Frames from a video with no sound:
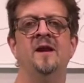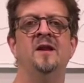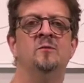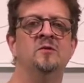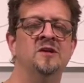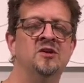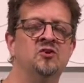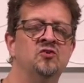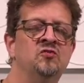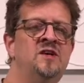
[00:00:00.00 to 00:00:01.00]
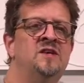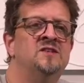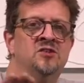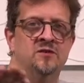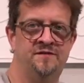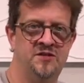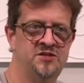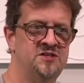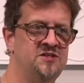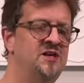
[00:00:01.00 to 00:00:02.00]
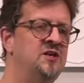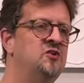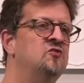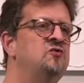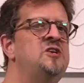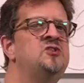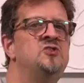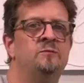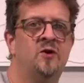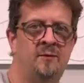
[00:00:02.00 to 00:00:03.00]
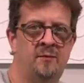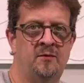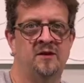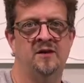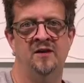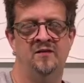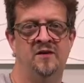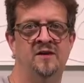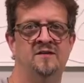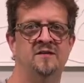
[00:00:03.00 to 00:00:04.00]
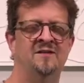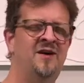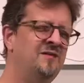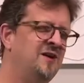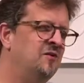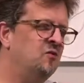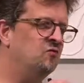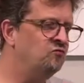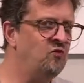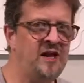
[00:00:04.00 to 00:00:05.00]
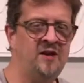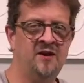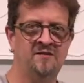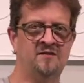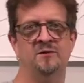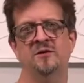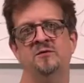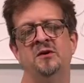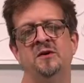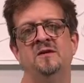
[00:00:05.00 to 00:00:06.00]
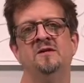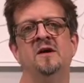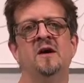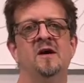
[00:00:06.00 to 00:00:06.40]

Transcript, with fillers: and it will increase your efficiency and increase your probability and chances of having a great customer experience